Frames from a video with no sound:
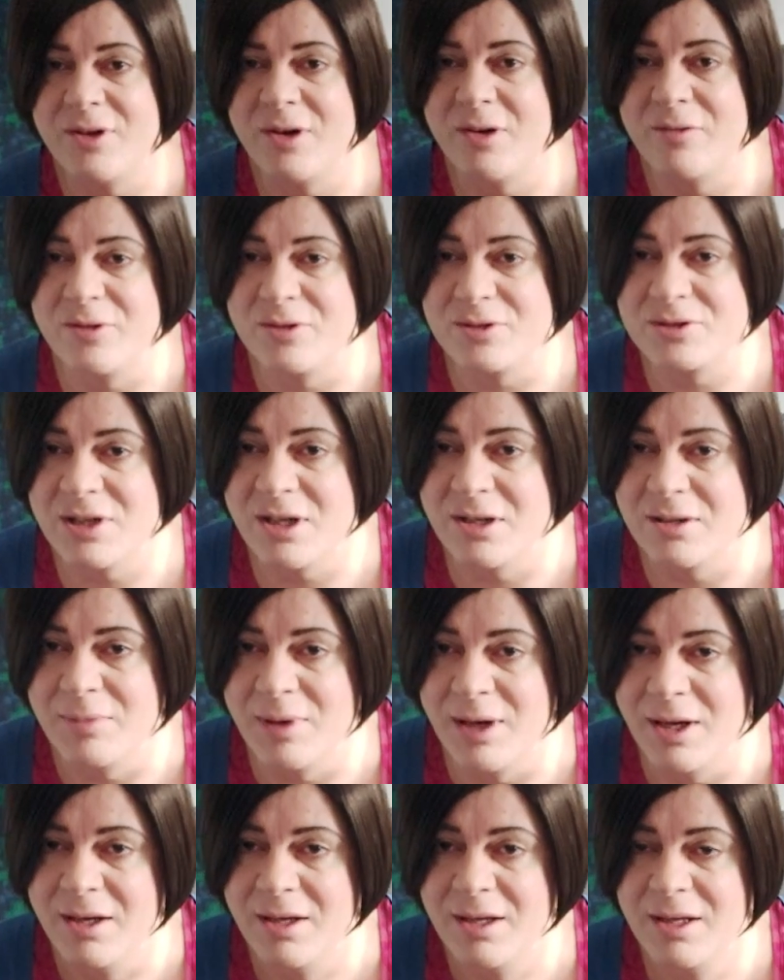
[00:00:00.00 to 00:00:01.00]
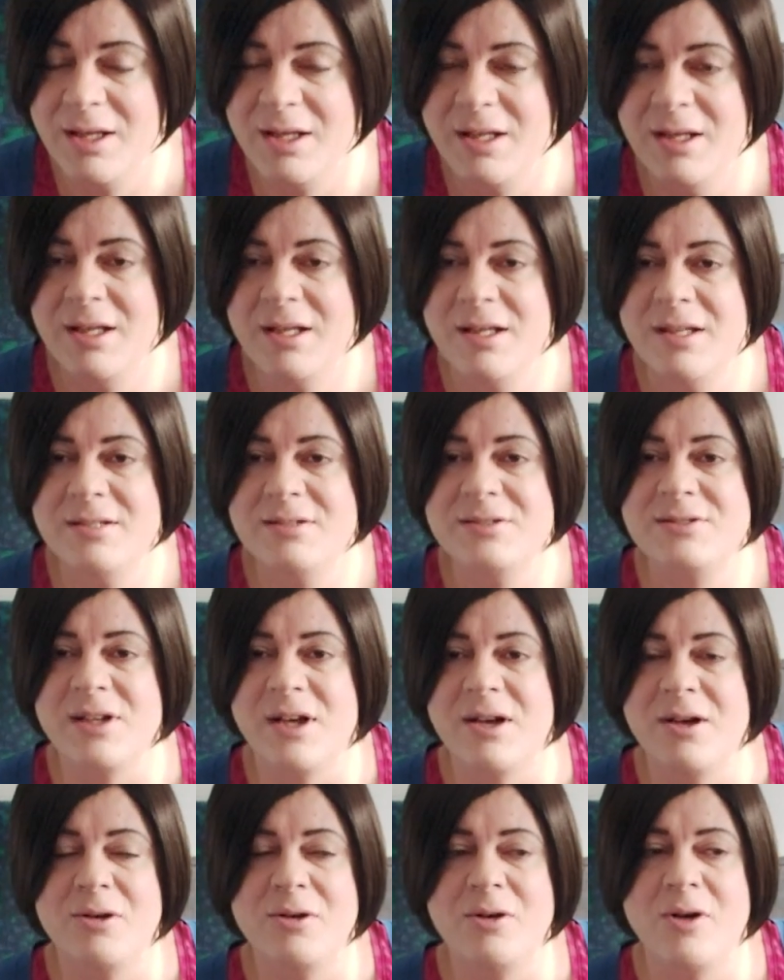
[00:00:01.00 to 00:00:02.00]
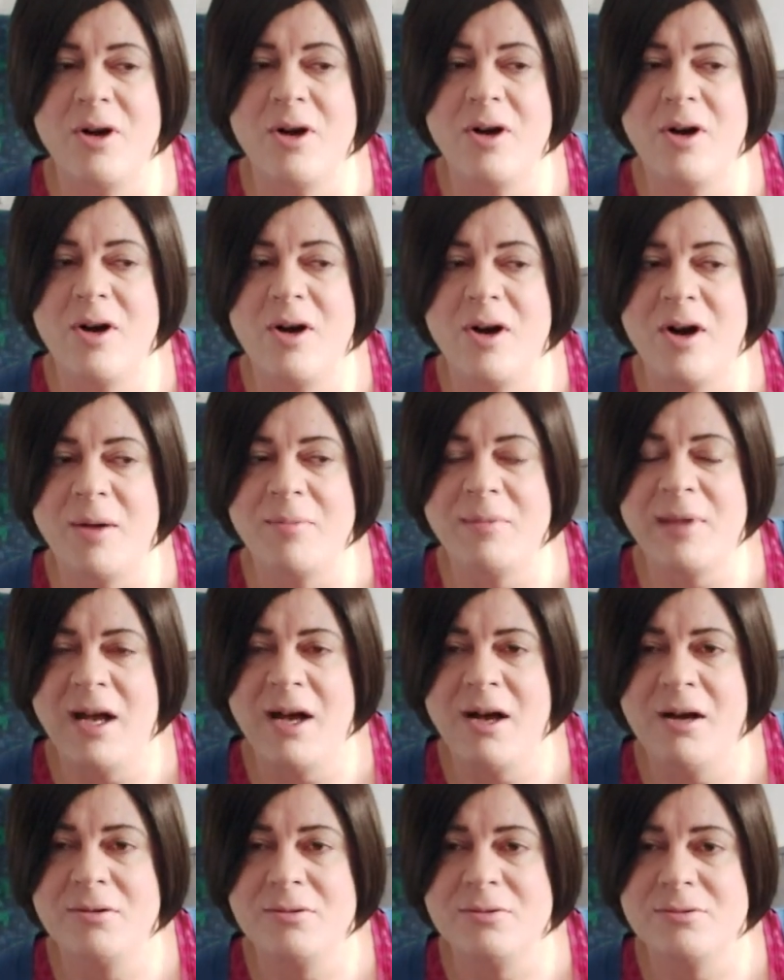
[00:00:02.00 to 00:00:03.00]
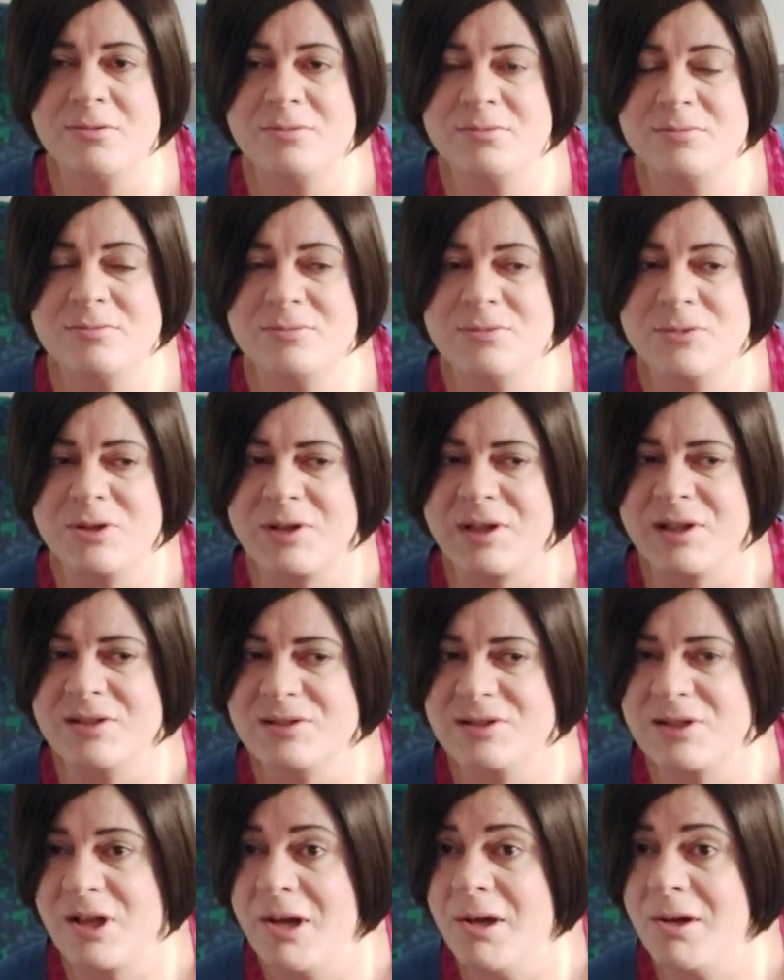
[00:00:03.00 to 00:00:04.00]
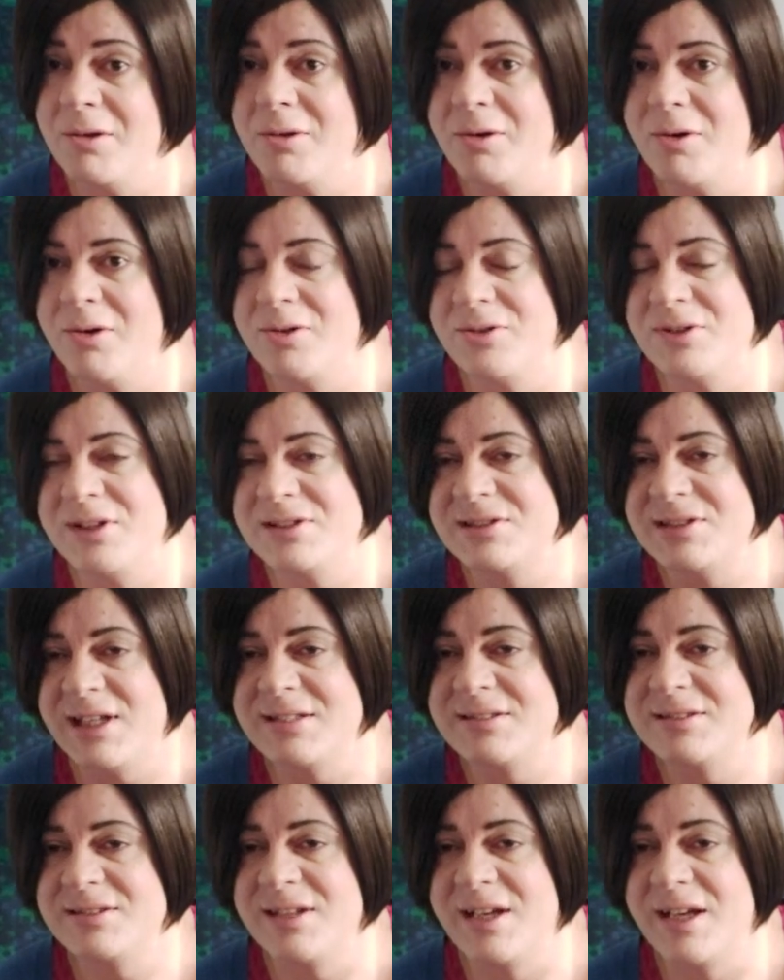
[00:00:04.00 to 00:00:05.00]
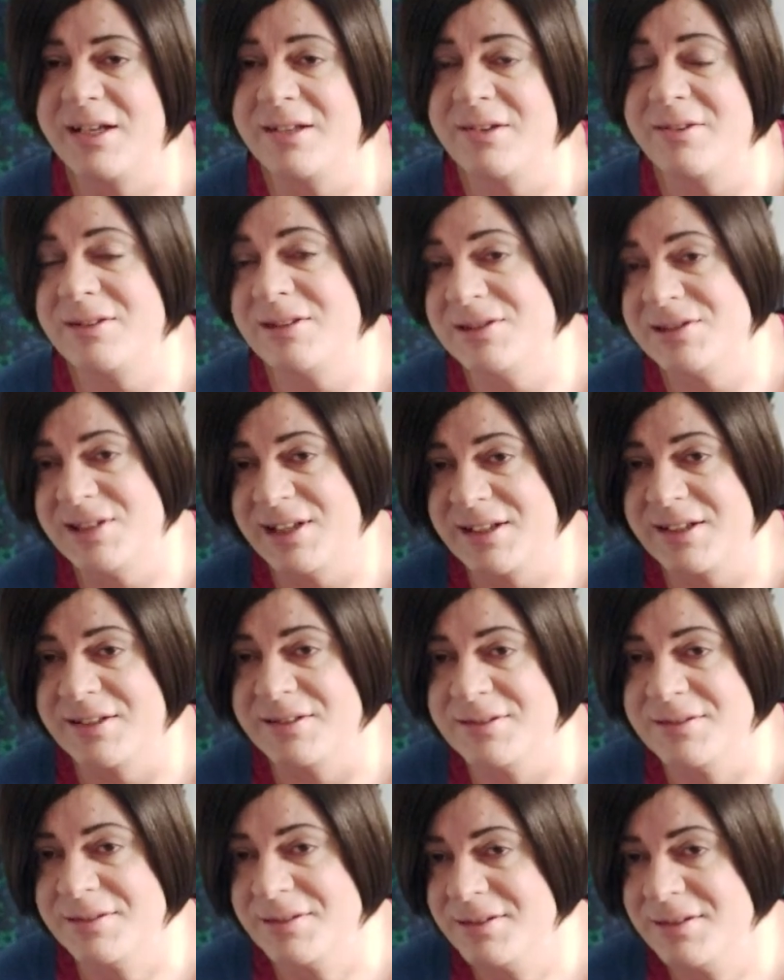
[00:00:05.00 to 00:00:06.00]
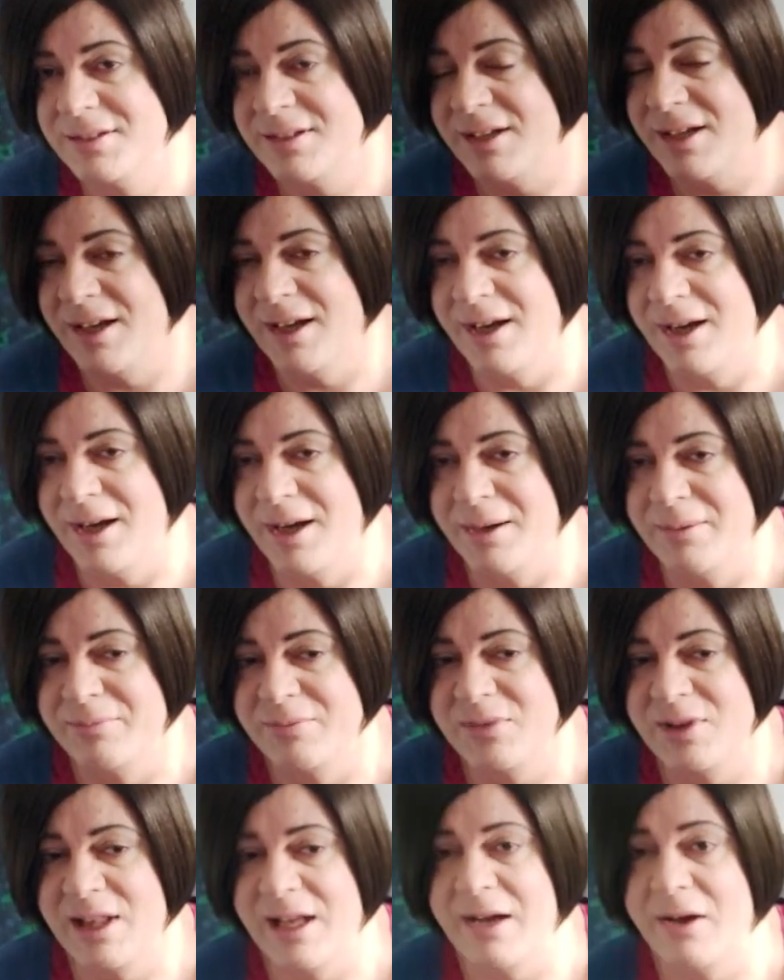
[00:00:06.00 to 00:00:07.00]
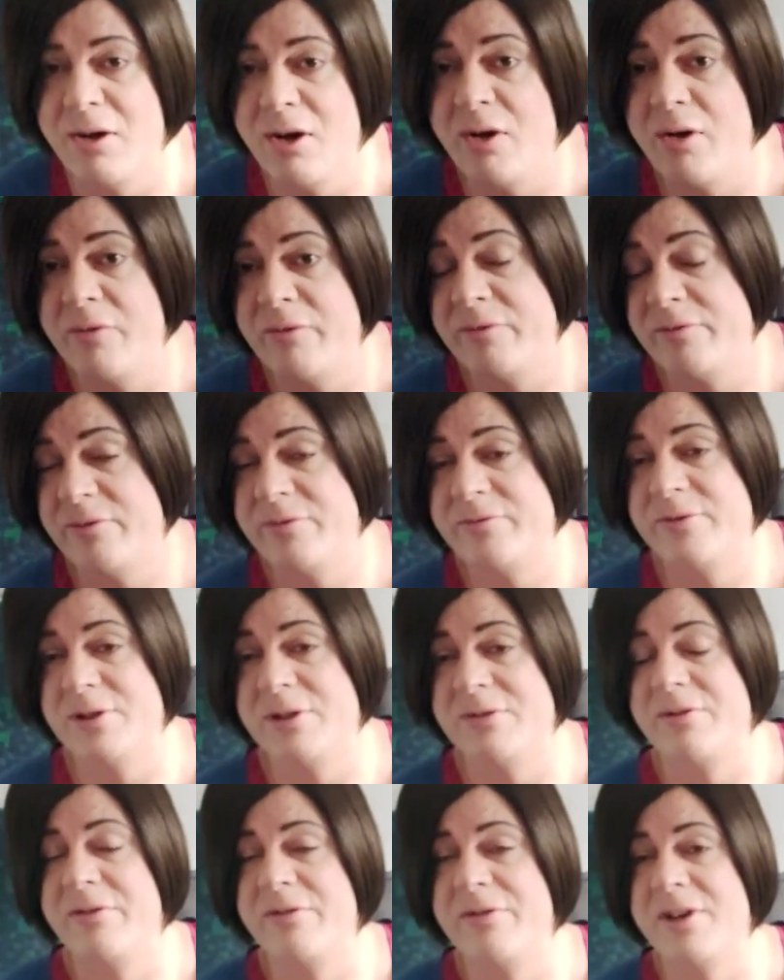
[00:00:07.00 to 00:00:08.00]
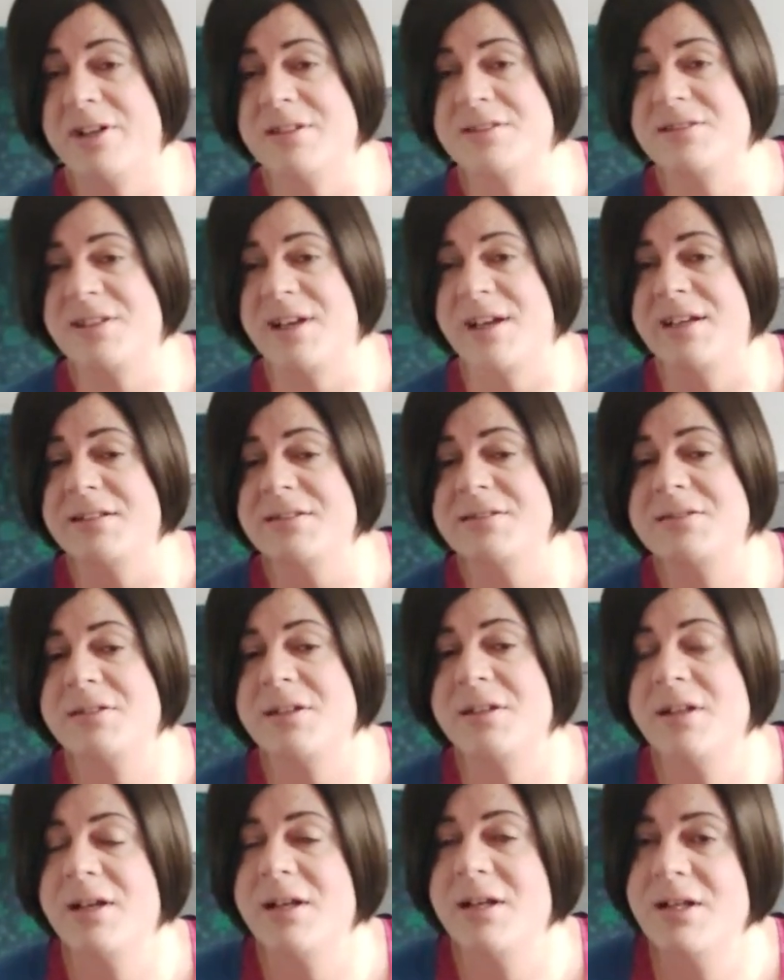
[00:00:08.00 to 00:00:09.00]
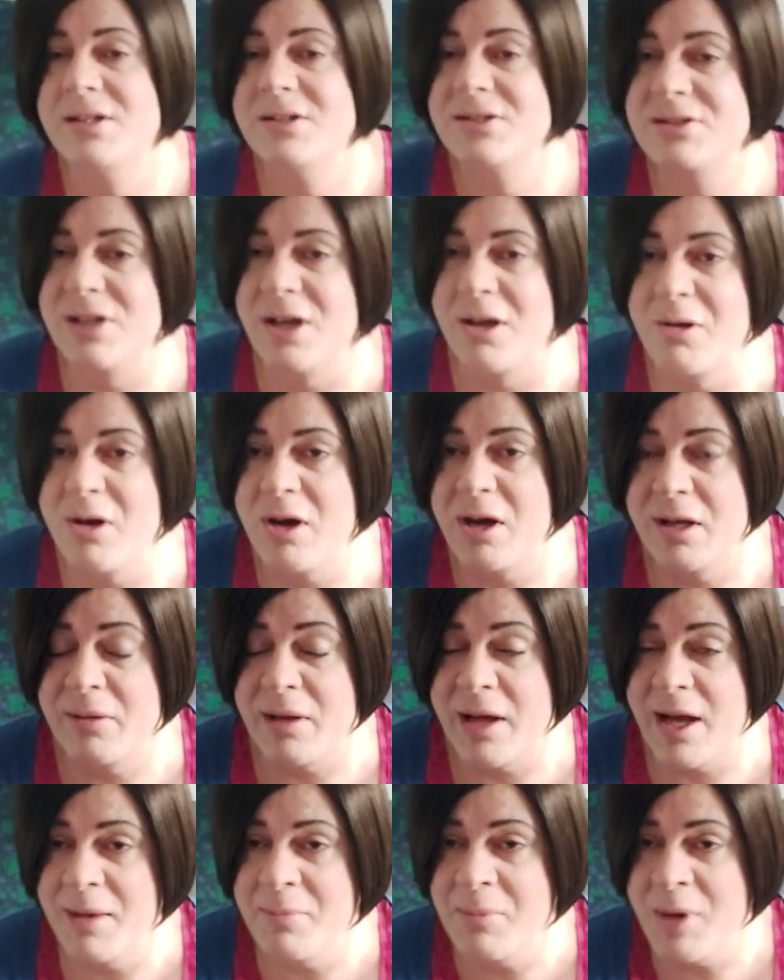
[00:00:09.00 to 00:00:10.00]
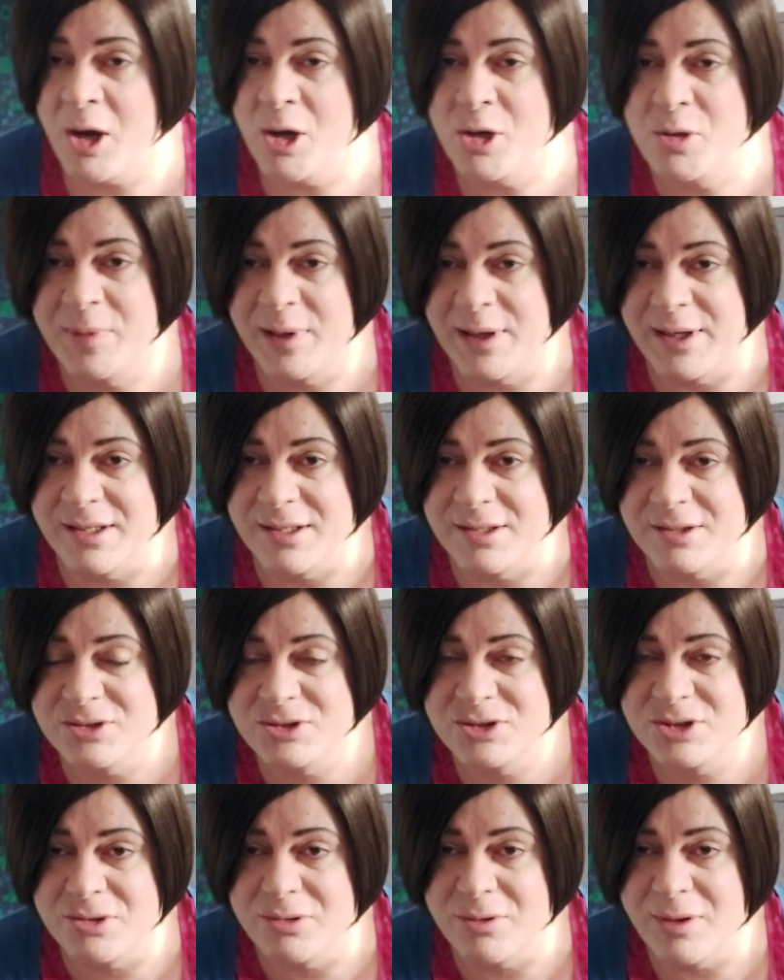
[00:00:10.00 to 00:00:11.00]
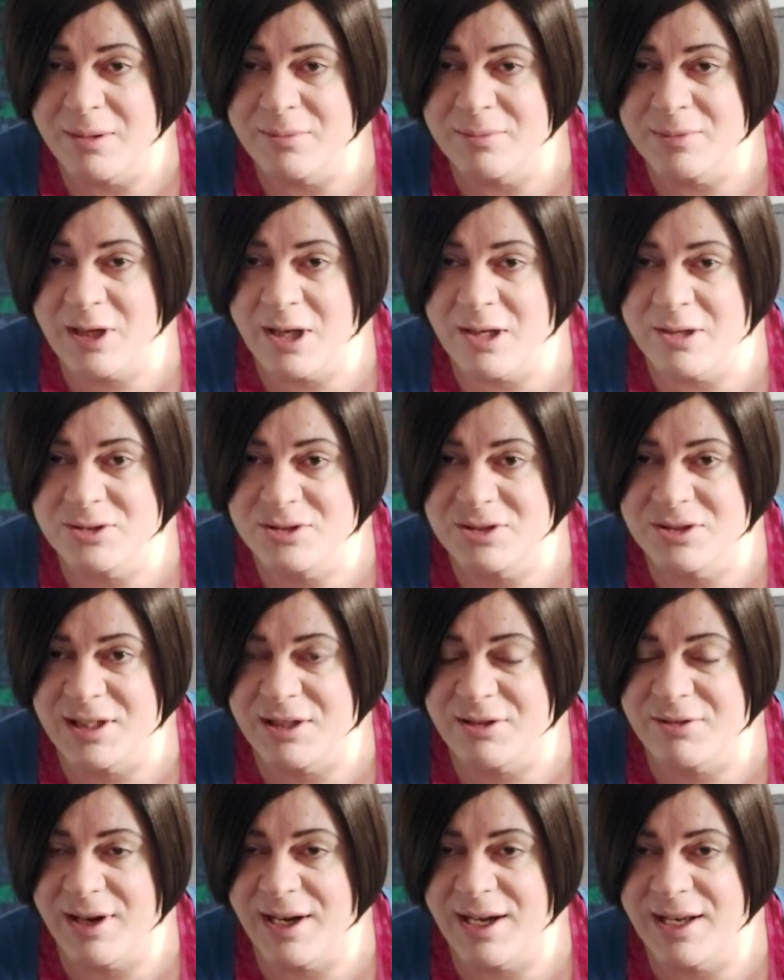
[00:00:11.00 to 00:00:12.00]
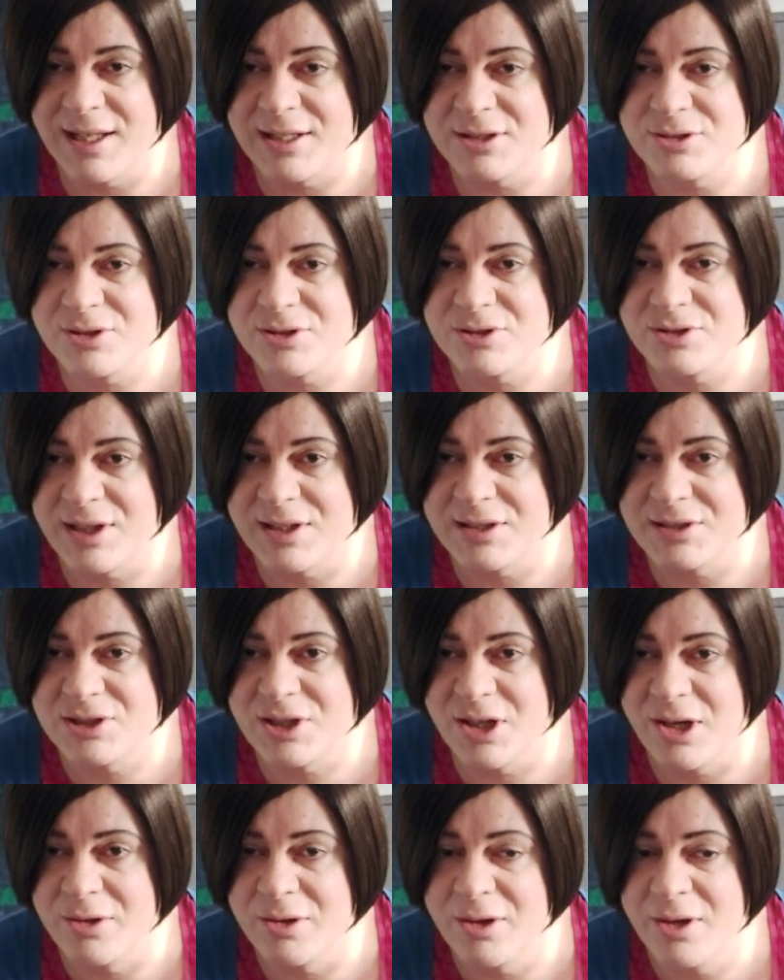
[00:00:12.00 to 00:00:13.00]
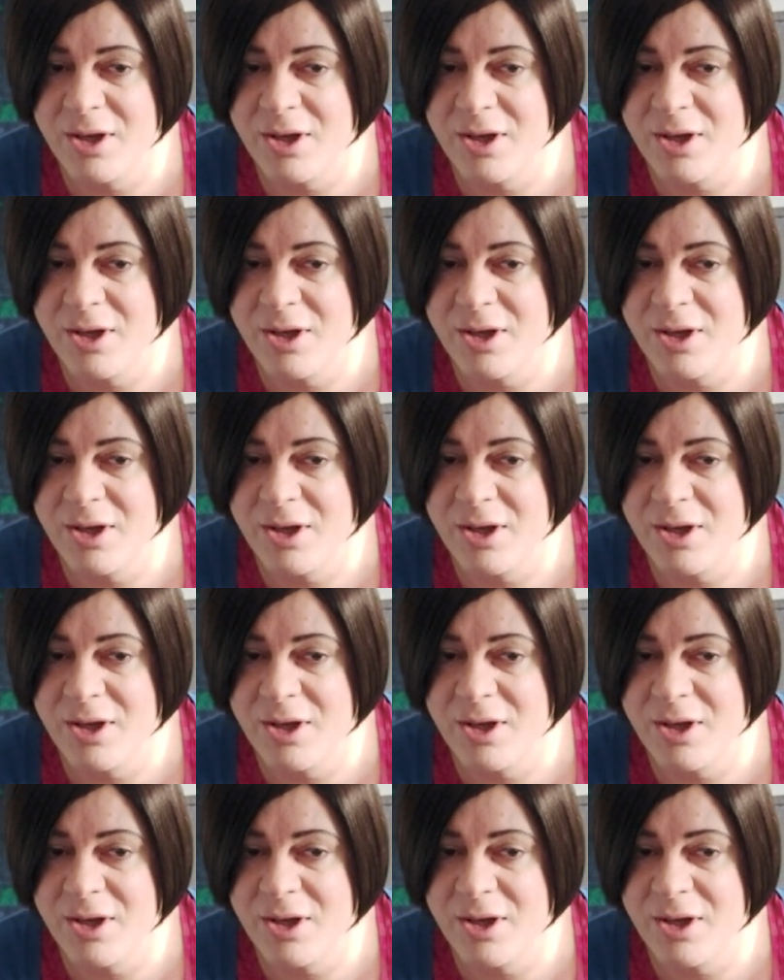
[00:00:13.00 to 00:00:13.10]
of October. So I'm now looking to go on the Saturday, the 2nd, now for the revised dates. So I am hoping to go to the Great Electric Train Show